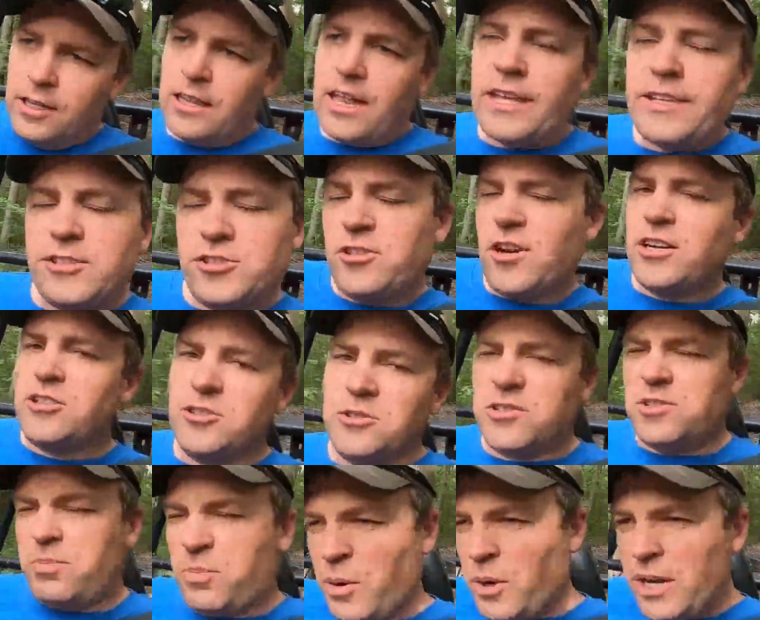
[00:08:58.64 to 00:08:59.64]
That stretch
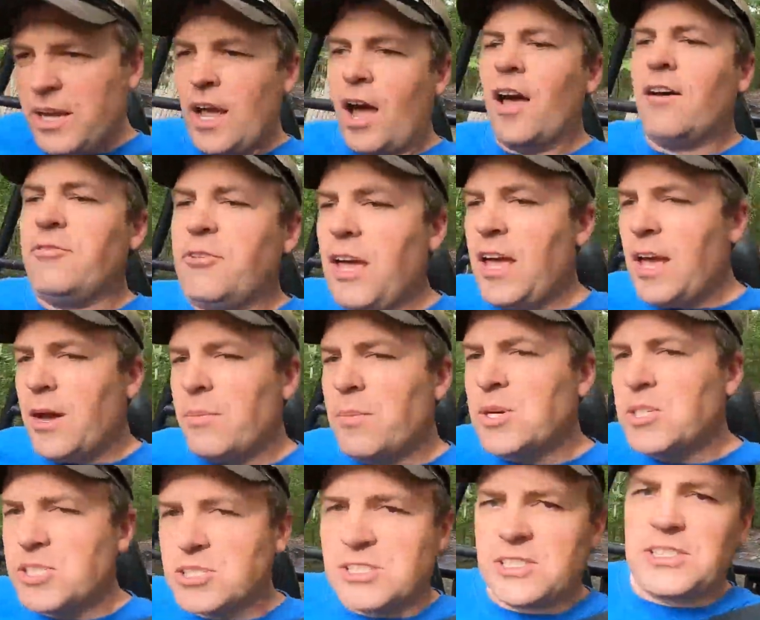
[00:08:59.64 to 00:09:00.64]
was pretty off
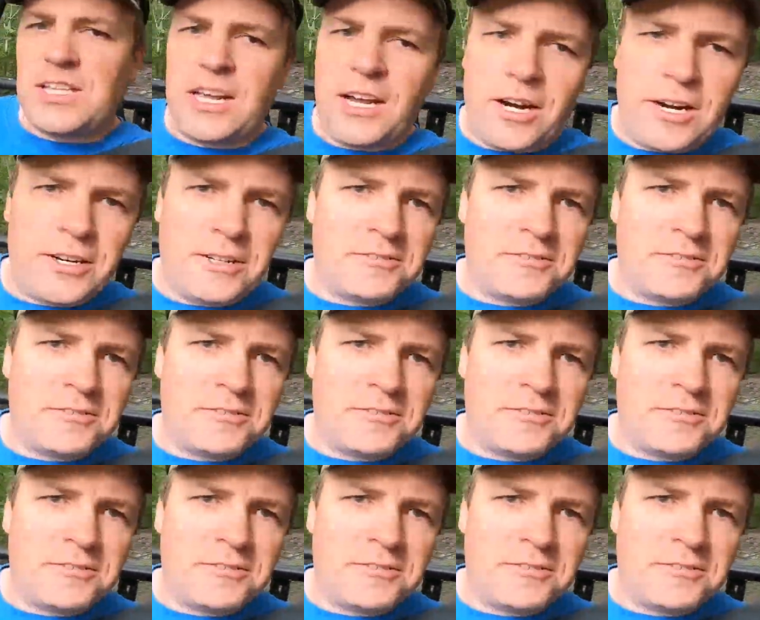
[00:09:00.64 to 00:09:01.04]
camber just there.